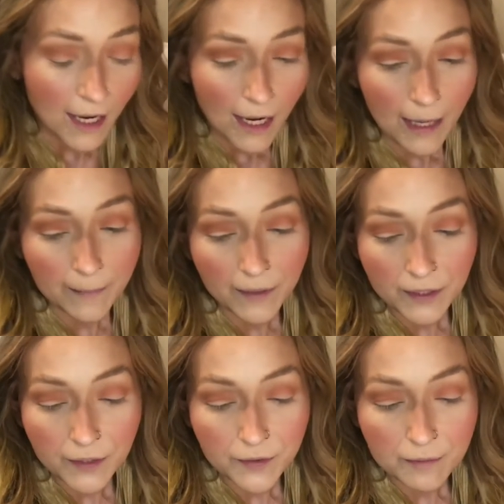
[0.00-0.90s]
I'm gonna
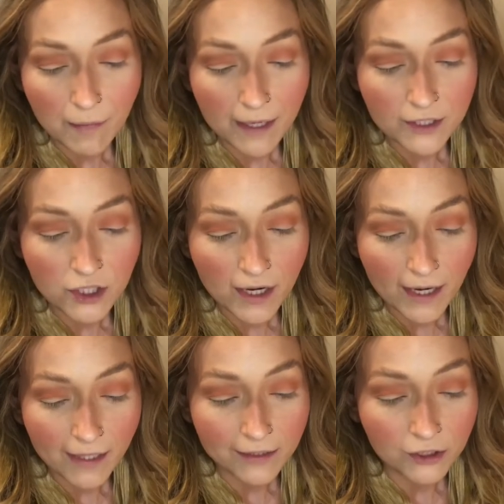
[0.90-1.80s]
use my
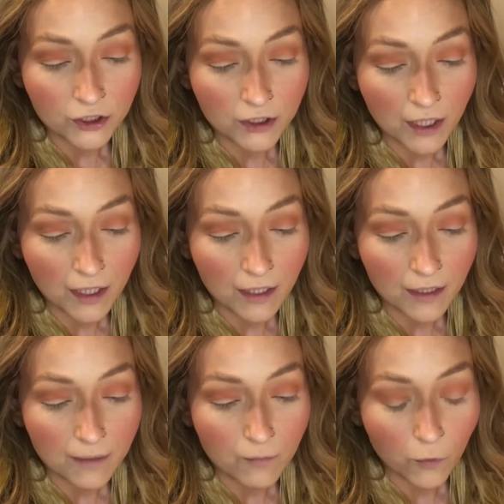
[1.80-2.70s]
JH uh,
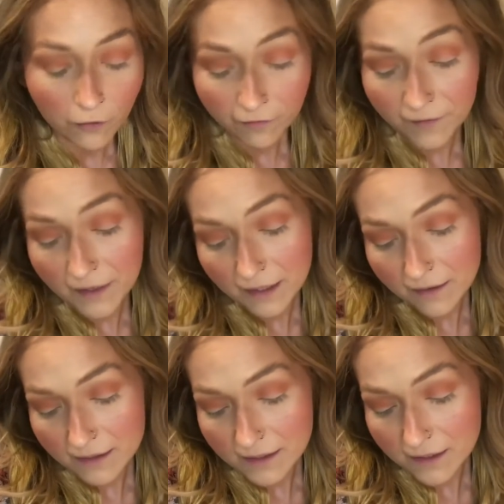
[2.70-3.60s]
Morphe,
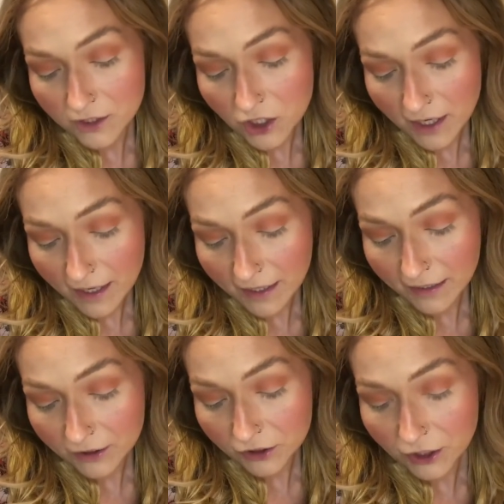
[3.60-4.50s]
this is the
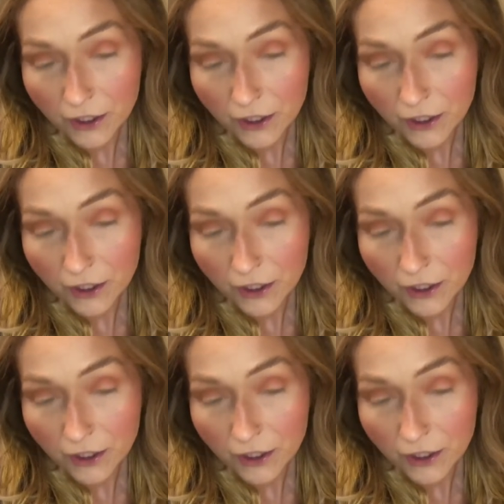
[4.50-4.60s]
JH